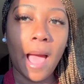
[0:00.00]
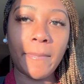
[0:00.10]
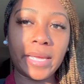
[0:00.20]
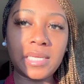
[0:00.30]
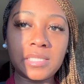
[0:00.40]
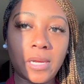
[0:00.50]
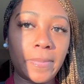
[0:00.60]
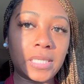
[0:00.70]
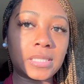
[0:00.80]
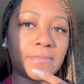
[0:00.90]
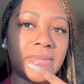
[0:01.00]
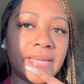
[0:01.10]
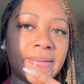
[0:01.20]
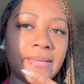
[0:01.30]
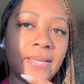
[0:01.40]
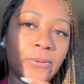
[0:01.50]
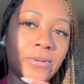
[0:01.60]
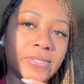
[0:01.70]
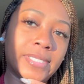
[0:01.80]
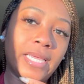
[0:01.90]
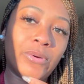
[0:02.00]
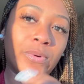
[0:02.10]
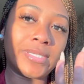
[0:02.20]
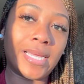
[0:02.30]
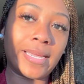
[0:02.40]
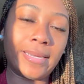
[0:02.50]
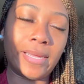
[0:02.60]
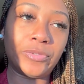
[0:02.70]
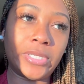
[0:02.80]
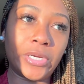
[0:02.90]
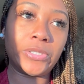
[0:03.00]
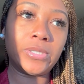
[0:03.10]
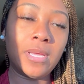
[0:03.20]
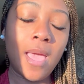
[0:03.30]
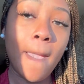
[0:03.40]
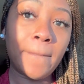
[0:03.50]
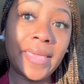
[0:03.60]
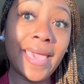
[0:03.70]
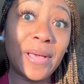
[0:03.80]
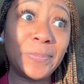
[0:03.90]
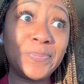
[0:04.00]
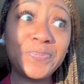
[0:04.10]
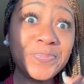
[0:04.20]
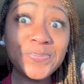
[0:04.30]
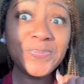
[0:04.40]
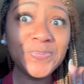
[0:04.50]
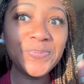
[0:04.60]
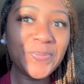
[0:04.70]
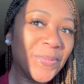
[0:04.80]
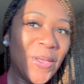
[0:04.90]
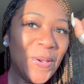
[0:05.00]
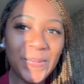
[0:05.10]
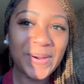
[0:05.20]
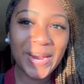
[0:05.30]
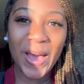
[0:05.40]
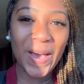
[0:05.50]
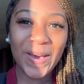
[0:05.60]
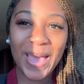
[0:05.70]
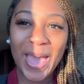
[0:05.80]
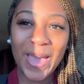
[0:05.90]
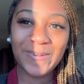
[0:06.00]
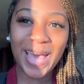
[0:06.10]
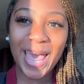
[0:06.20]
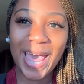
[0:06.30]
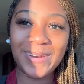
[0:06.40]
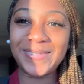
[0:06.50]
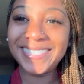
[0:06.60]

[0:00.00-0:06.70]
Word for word: I might get Starbucks, but we'll see once I get downstairs. But yeah, we're going!